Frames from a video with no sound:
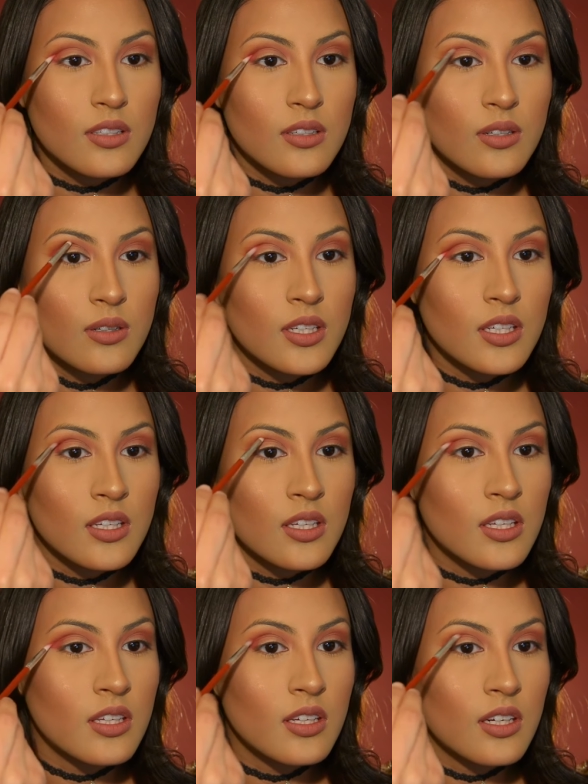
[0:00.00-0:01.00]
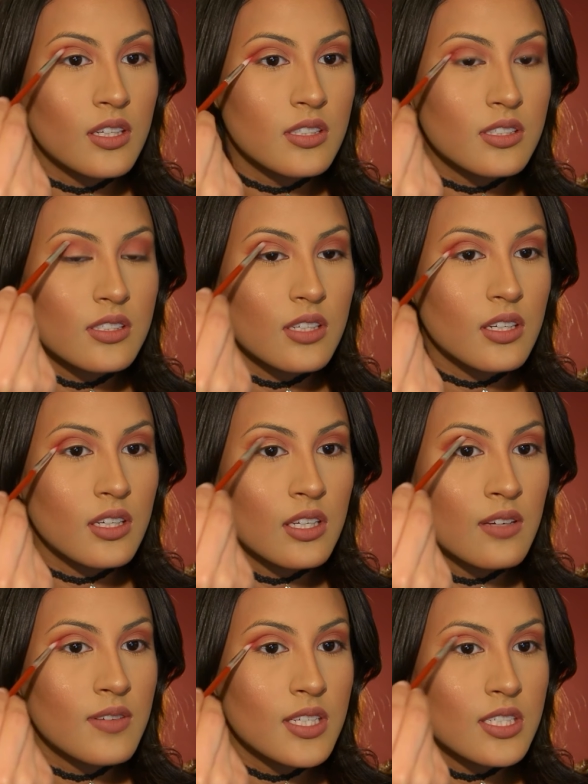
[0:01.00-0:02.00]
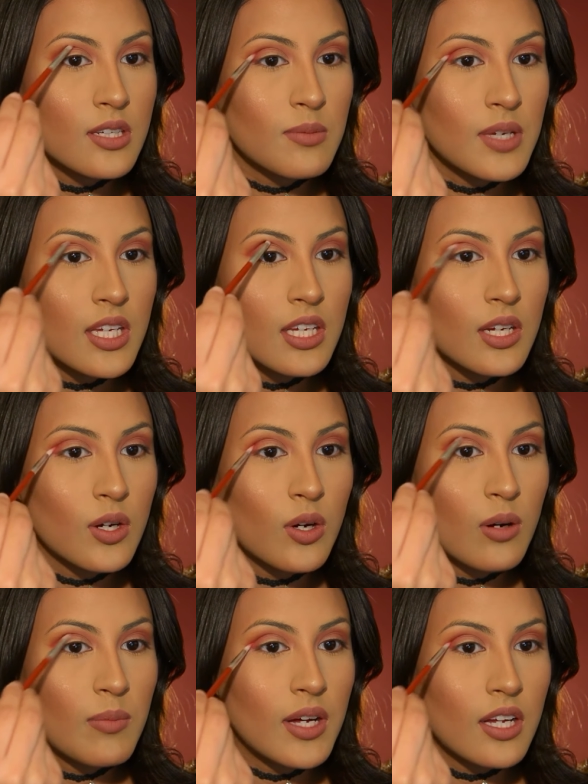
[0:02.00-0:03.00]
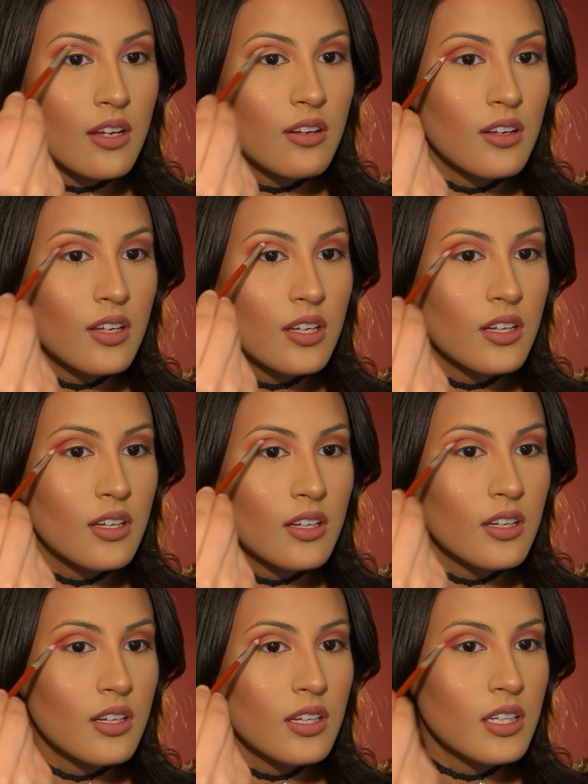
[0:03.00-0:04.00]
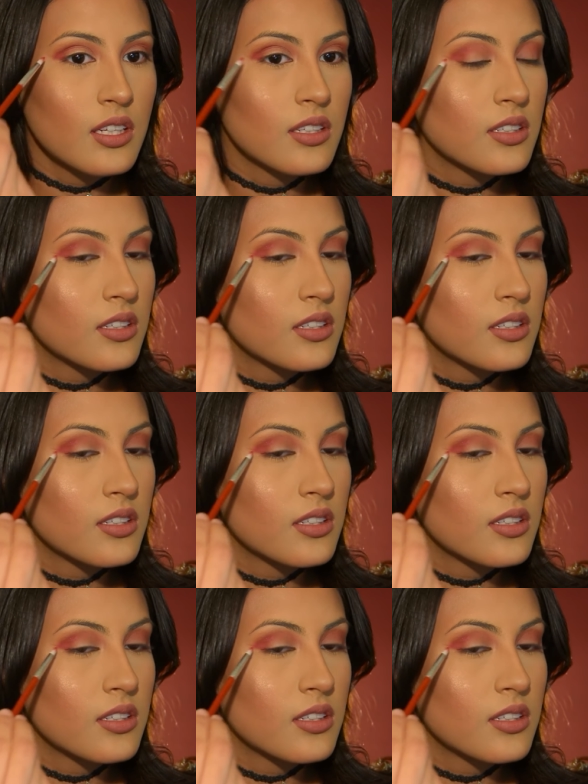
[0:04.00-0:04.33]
Okay, yes, give it to me. Oh my god.